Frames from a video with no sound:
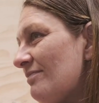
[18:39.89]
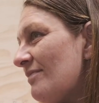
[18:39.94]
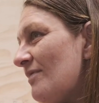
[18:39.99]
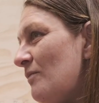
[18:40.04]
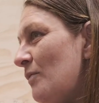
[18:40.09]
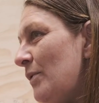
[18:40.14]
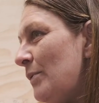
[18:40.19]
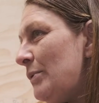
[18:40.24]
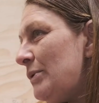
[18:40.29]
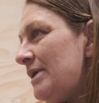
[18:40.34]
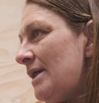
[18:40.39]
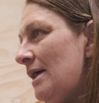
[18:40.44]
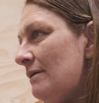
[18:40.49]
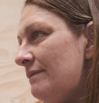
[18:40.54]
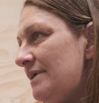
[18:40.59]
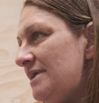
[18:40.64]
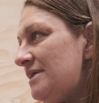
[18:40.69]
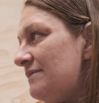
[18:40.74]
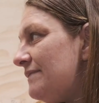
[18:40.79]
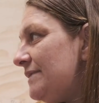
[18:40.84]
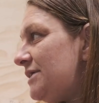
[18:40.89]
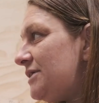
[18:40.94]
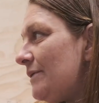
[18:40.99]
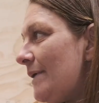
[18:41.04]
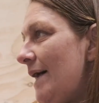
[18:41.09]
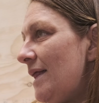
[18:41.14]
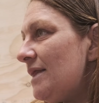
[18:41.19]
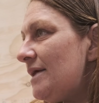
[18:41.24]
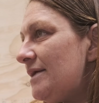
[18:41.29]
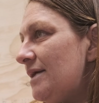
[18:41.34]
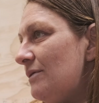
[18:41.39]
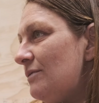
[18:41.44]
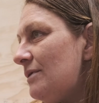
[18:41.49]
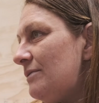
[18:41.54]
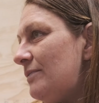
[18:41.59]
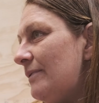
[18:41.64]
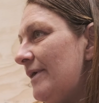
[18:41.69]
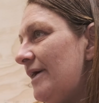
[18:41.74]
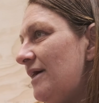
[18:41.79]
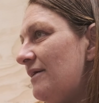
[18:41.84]
we wouldn't have individuality, would
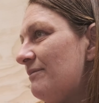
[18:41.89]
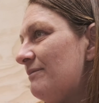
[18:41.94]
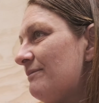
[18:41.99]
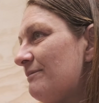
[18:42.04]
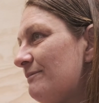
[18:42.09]
we?